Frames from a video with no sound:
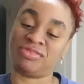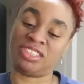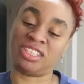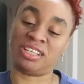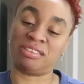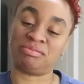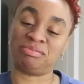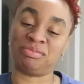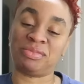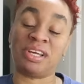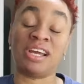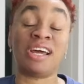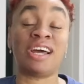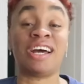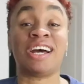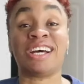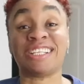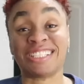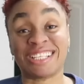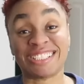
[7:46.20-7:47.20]
yeah
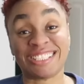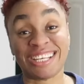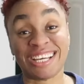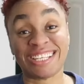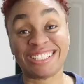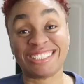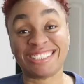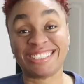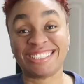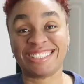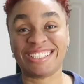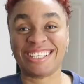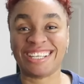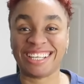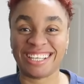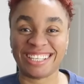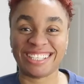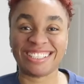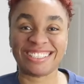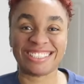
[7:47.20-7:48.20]
as i said
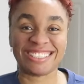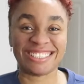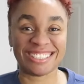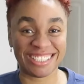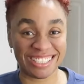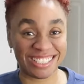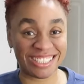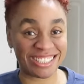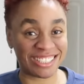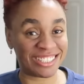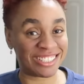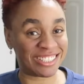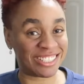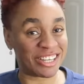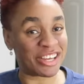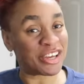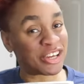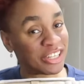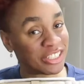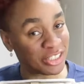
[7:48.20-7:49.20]
it is
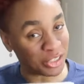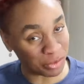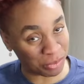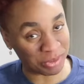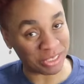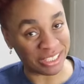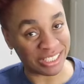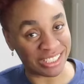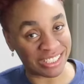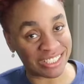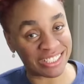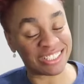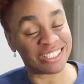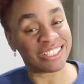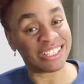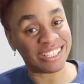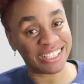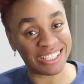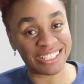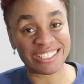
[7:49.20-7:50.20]
a duplicate
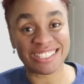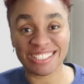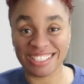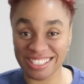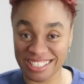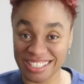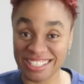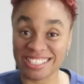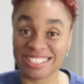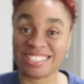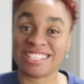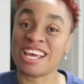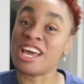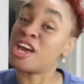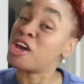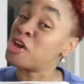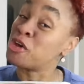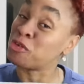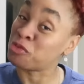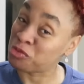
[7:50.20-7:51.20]
it is
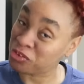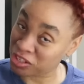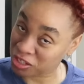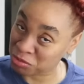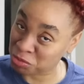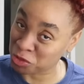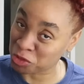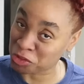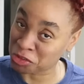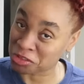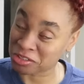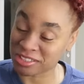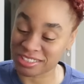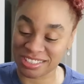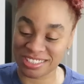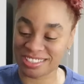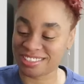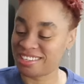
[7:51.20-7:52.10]
a fake product